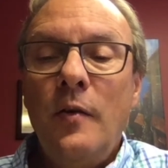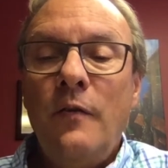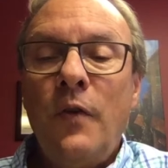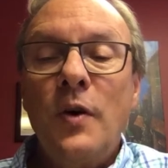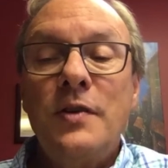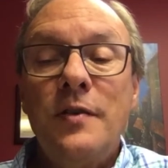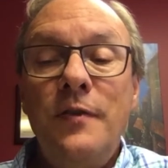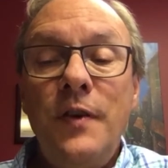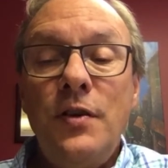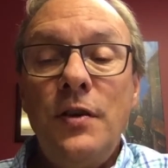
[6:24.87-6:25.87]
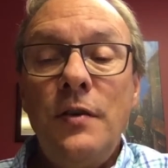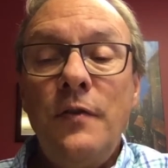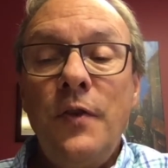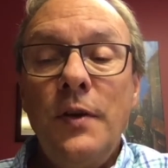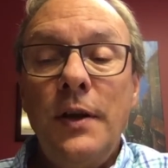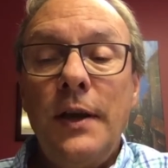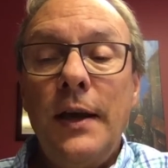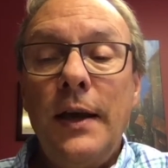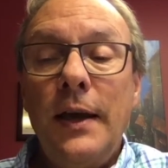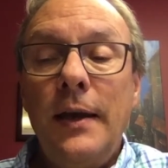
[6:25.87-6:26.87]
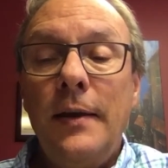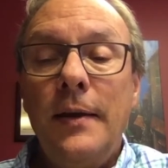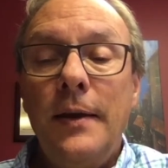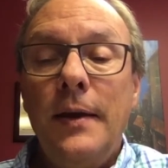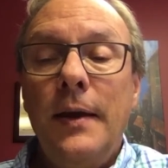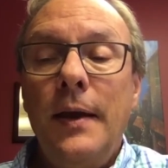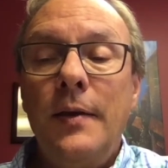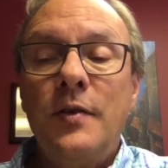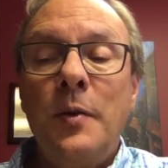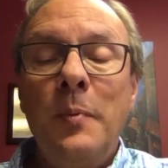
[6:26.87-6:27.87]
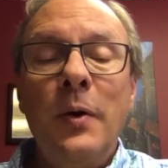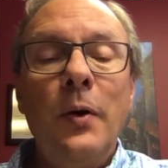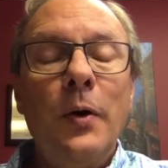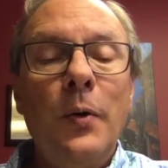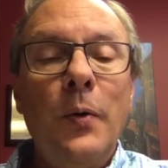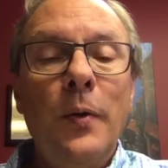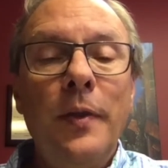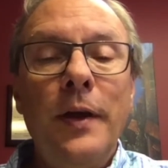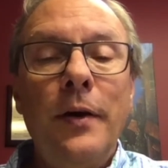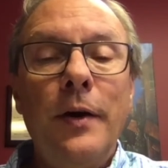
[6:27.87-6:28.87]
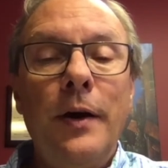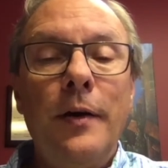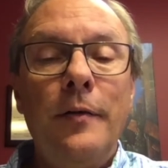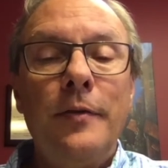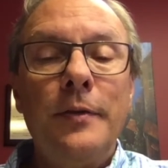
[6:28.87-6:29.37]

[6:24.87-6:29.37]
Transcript: For sufficient for today is the miracle thereof.